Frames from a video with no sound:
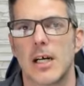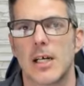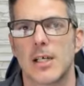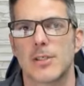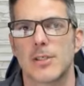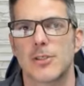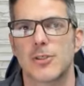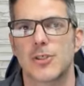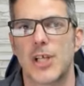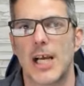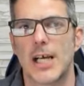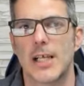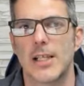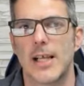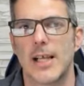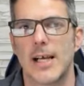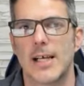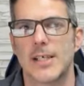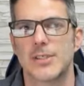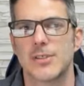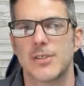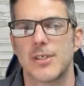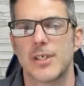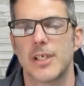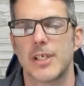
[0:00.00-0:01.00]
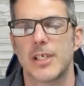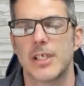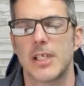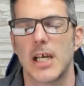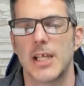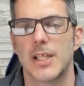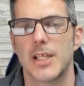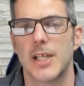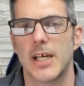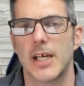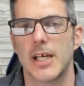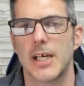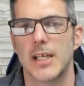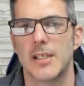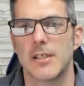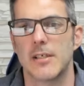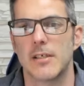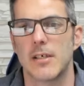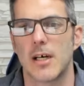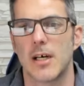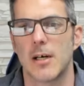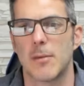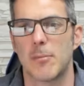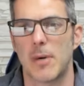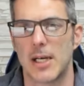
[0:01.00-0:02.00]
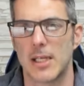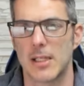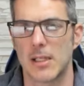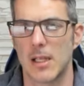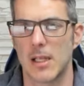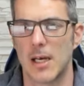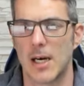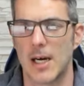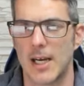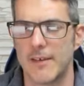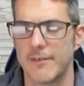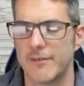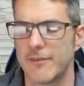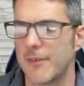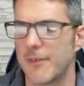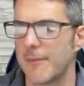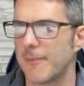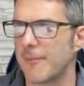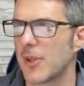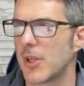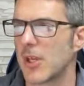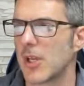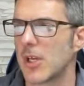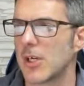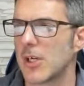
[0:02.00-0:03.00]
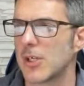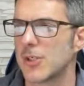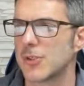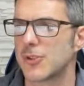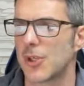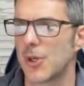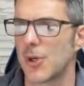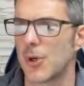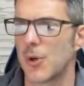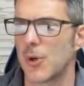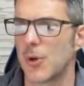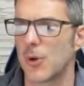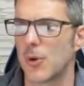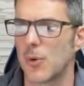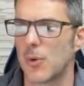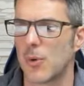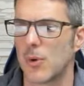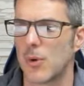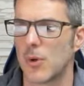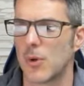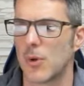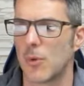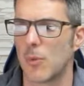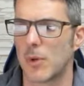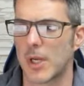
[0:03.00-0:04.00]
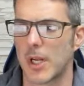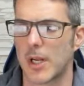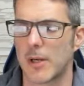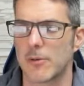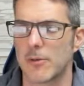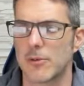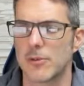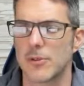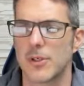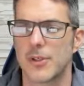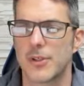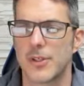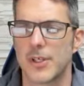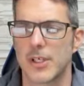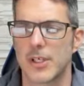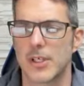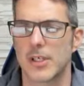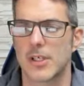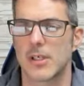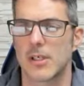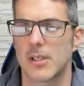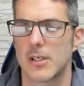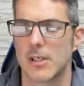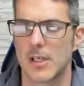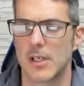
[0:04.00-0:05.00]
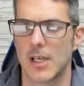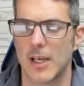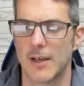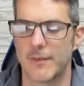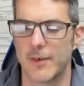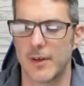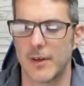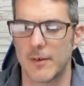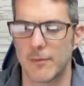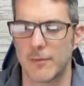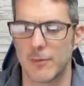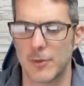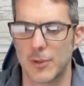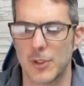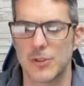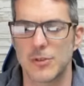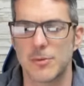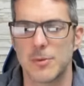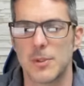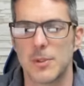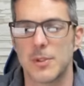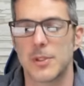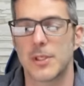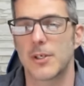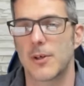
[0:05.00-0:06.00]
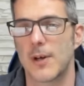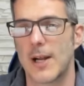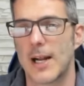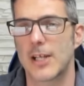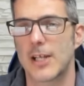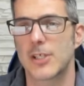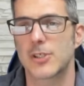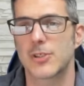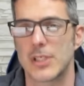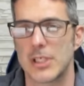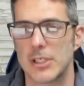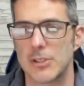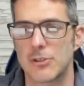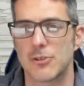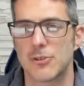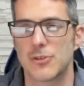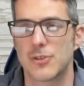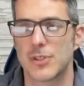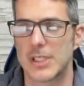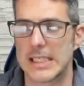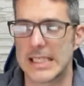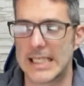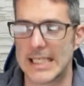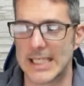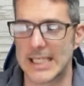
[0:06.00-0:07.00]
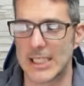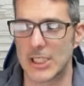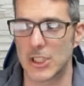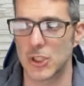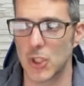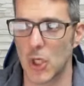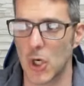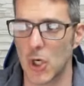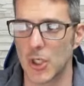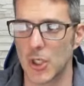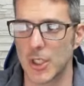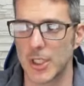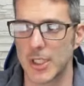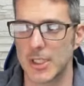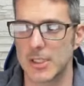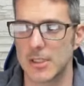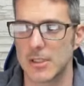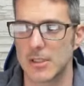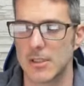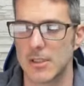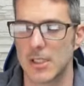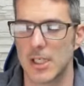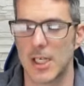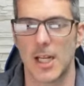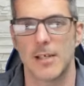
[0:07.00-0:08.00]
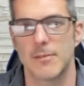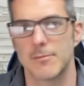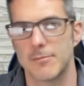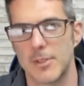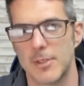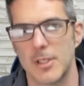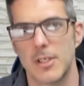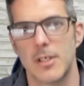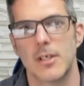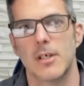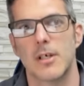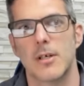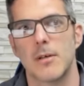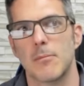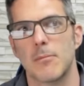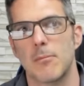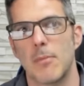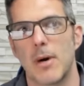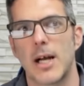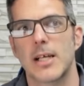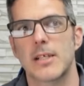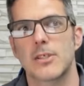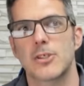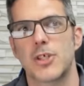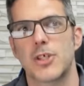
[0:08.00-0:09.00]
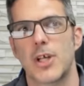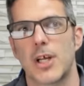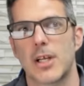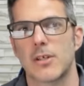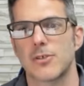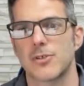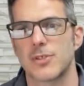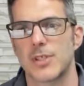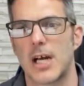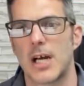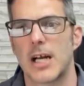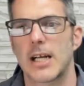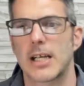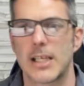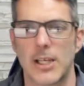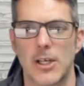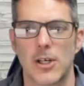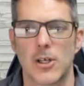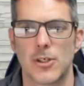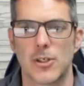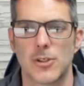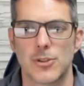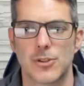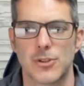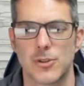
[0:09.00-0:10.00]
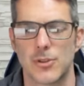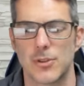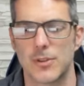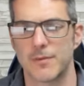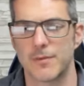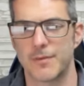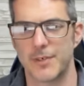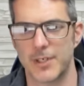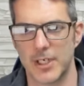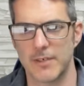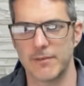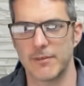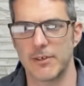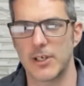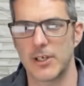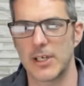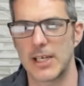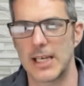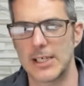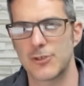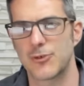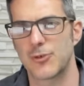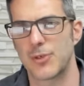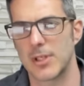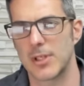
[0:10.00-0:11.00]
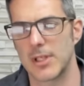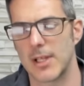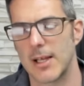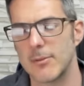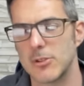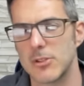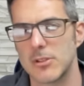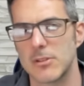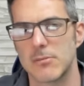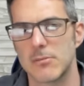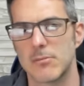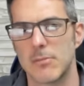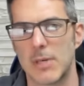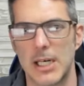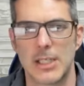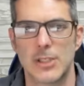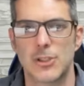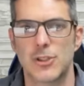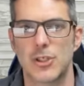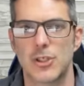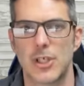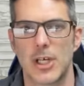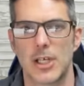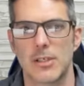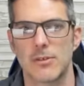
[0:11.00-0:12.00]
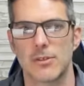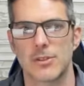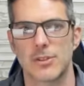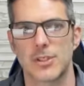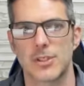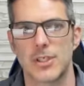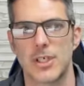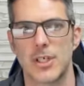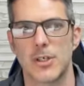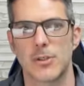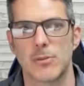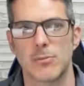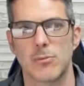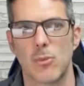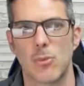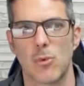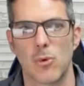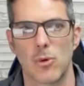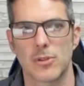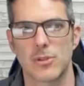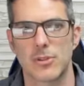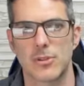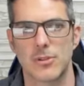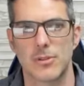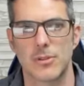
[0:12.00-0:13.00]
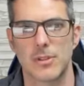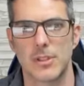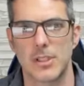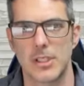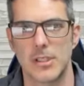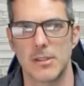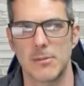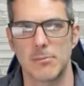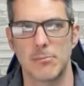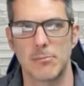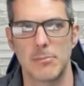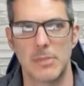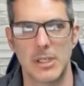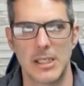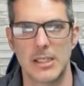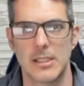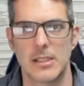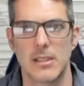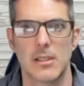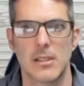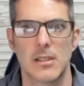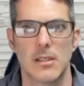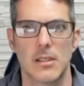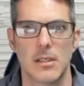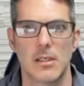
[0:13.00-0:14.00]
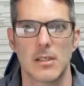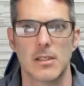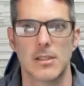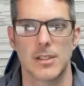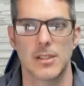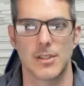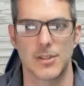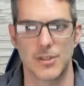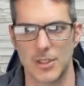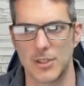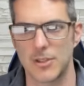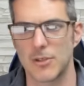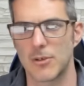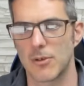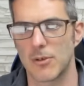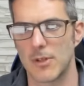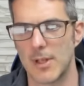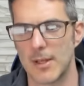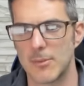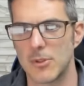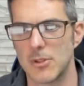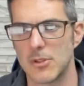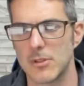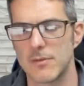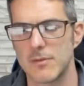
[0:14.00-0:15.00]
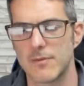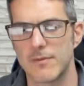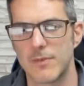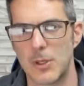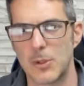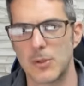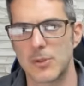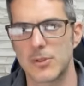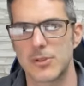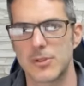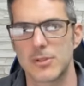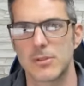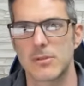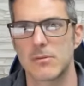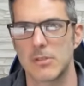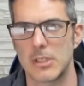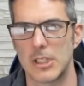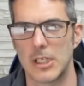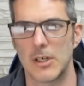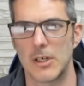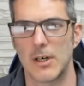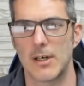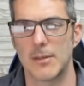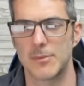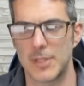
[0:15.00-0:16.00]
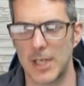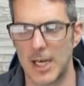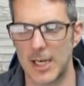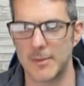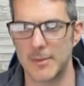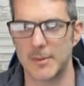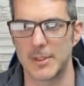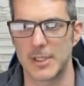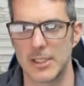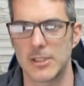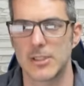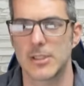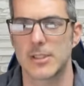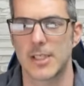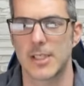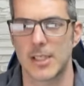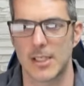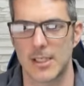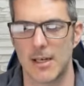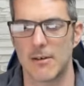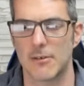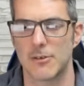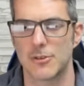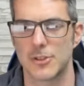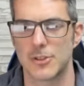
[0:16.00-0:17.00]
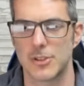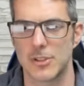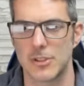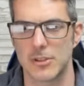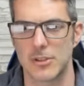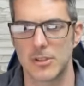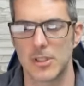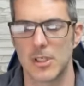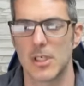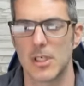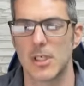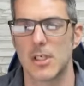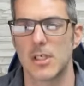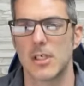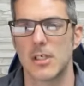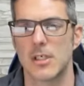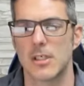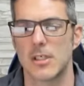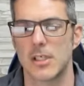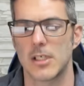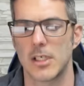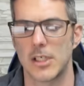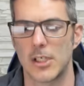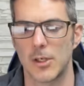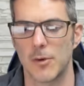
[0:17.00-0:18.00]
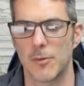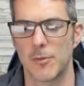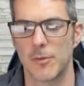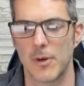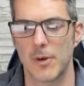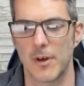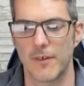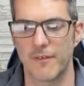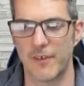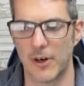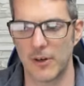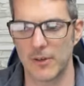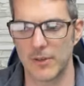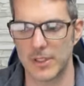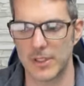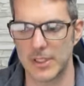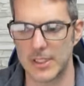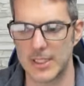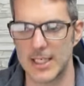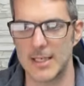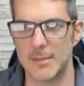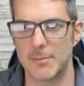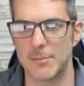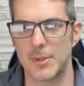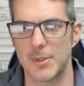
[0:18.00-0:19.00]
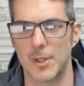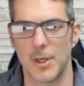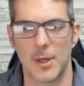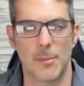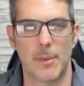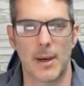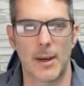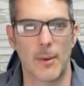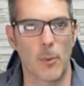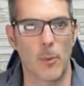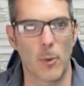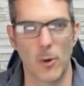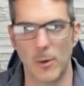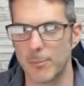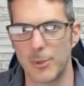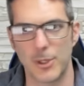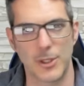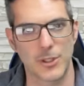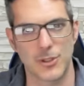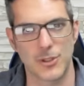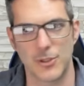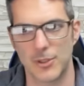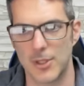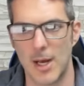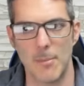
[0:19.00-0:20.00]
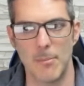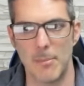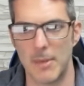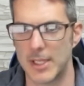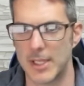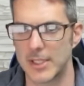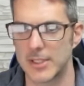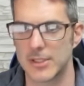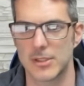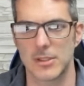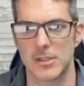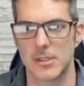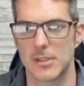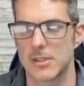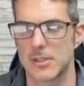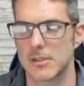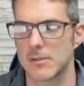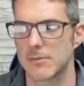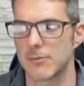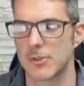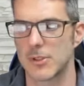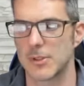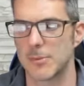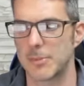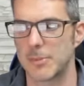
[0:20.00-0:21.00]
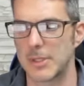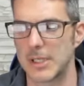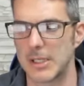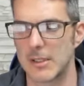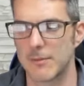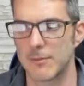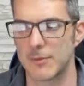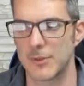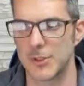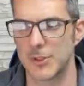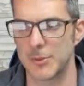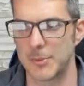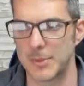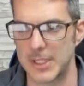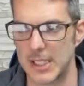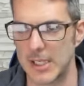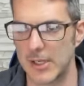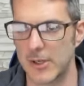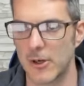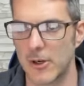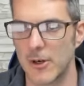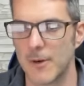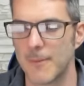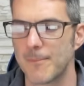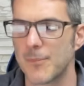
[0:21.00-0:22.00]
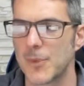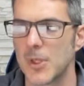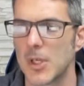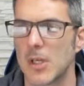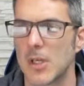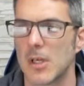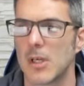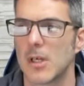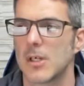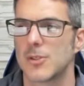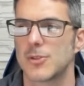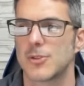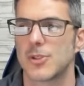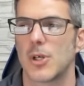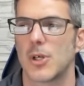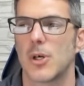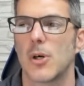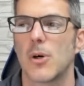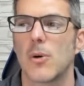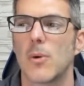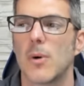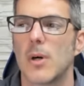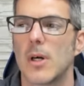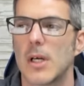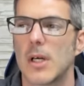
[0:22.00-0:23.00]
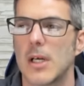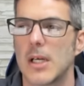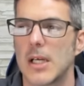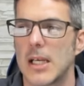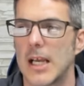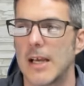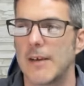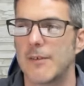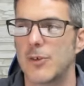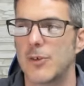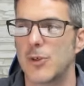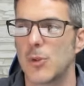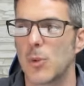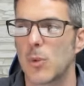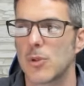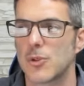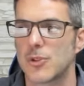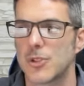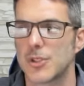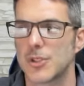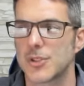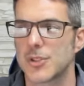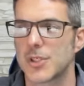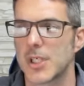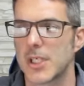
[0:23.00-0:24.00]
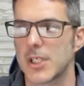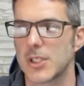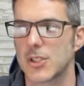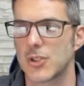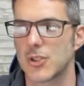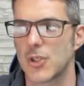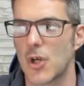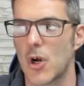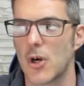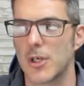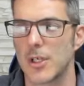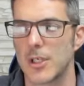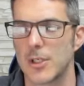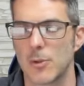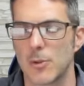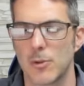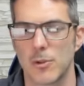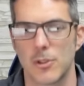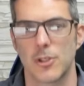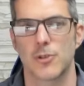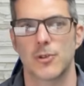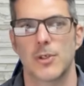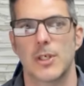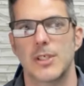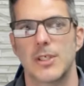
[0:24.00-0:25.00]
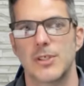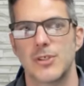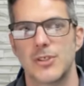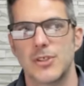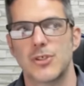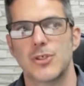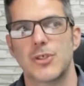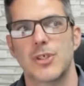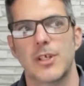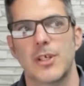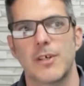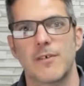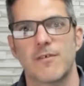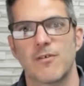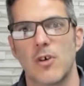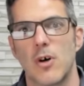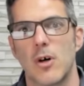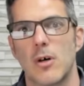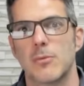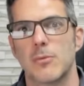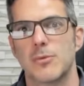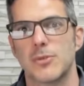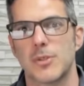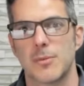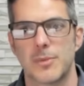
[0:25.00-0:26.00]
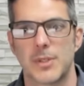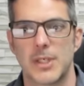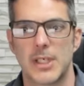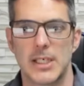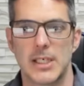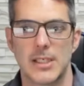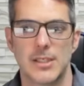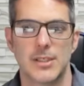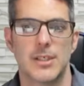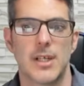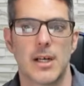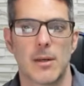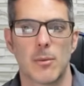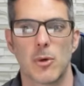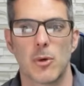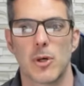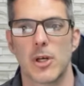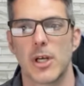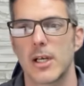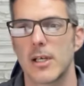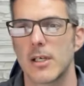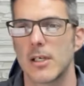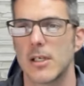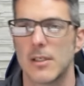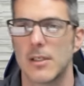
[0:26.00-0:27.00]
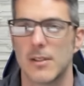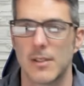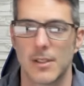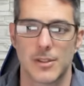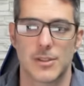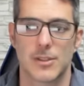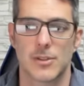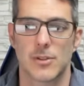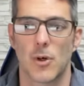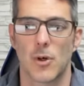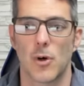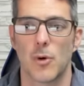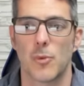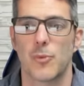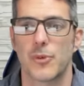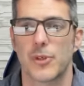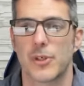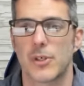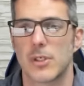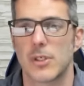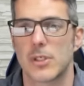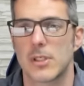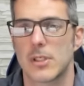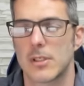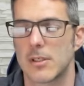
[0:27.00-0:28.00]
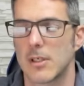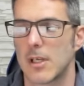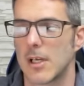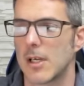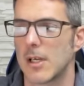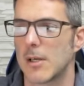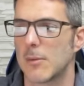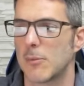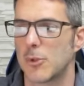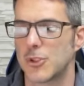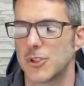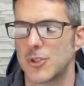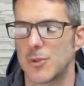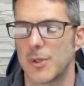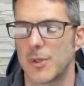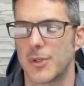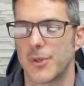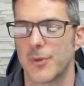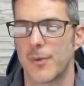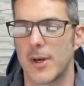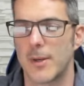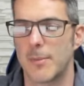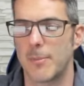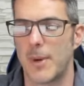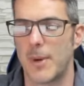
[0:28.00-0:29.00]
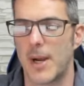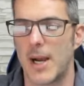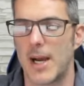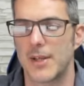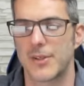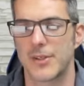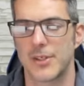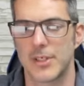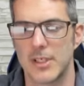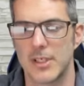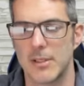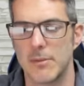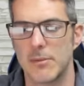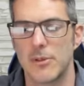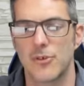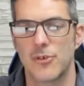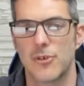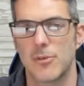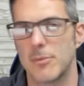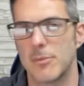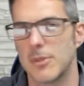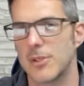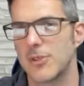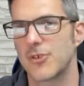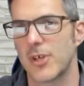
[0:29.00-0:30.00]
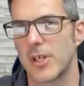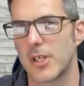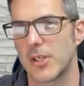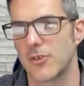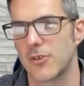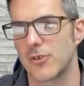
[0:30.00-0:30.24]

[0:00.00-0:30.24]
chat last night and then on my live. So what I really think, for those of you that are actually interested in getting started, my channel is not geared to the very, very entry level. My channel is geared more to the mid to senior level folks. You know, I'm diving into technologies, you know, fairly deep. My workbooks are not meant for the beginner. So if you're just getting started or you're transitioning from something into networking, this is hopefully going to put you on the right path and give you some insight as